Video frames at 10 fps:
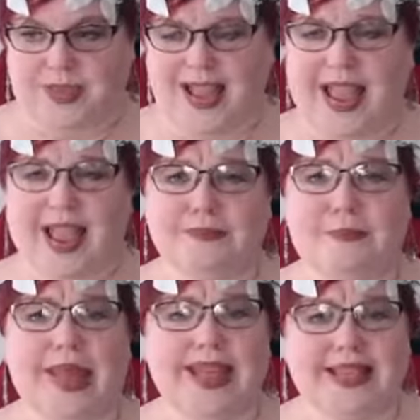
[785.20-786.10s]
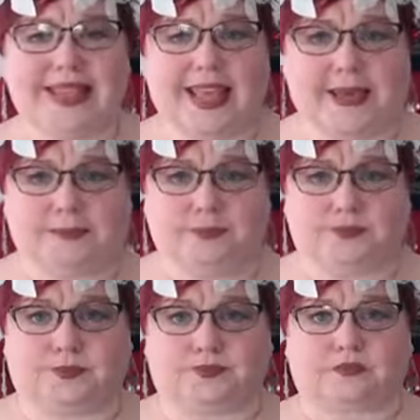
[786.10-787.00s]
and make them
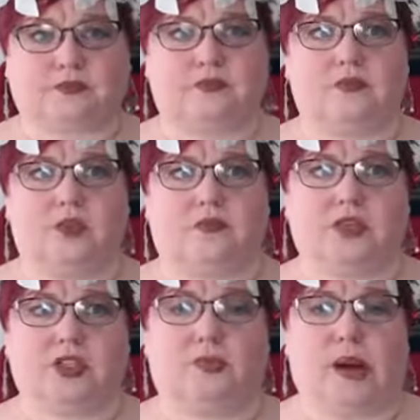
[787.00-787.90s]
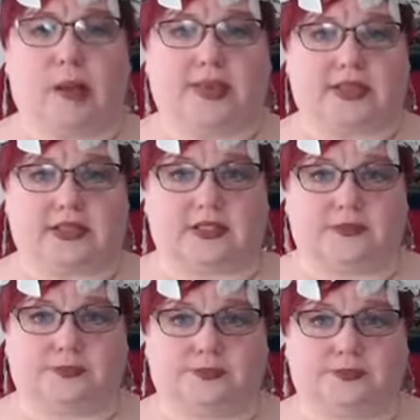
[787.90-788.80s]
for little poppets.
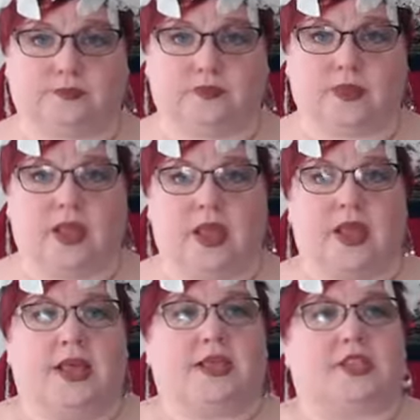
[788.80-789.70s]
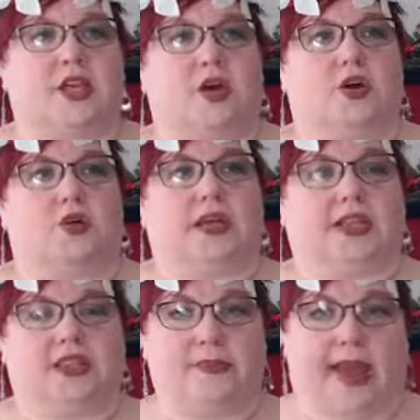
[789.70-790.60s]
So
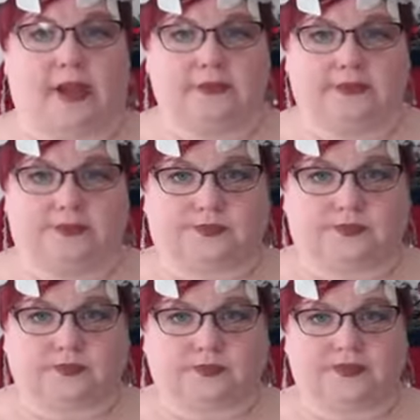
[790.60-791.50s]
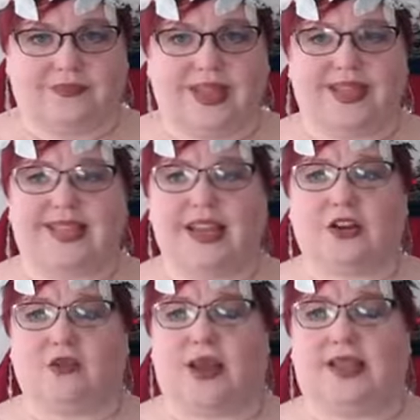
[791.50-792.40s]
cut them out,
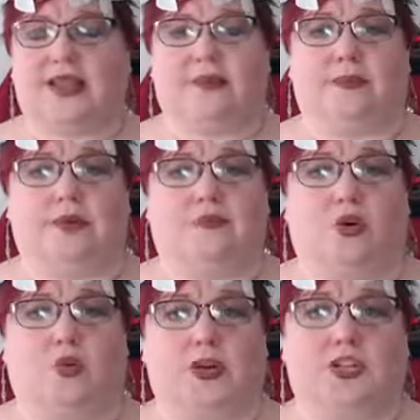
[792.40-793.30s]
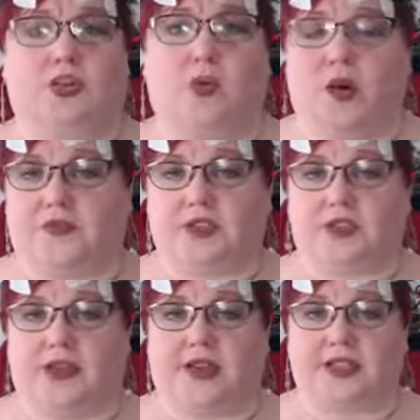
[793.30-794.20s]
decorate them for what you want for
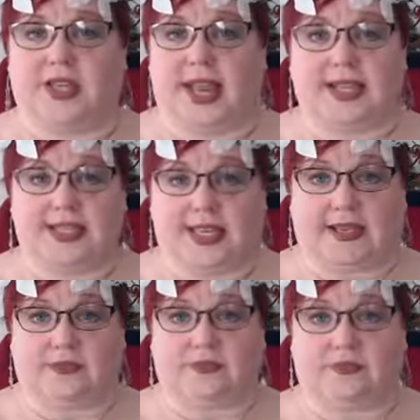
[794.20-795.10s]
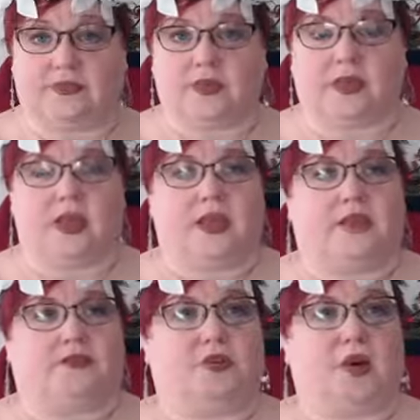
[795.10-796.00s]
2019.
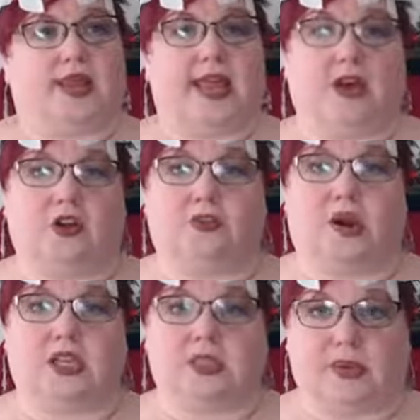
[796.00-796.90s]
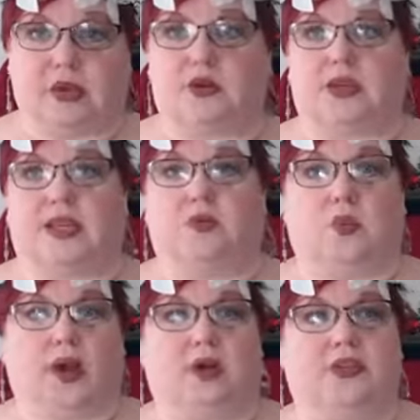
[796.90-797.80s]
If you want health, prosperity,
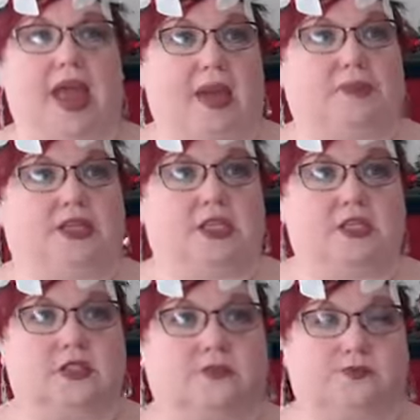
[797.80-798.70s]
wealth, happiness,